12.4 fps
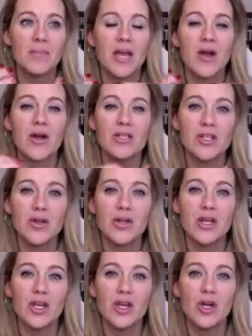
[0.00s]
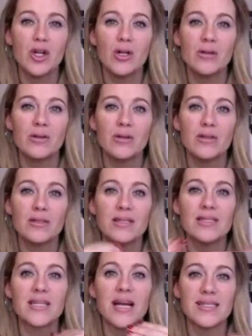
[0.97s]
character that you'll
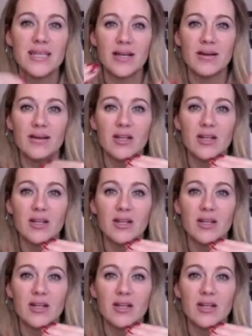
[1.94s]
discuss it.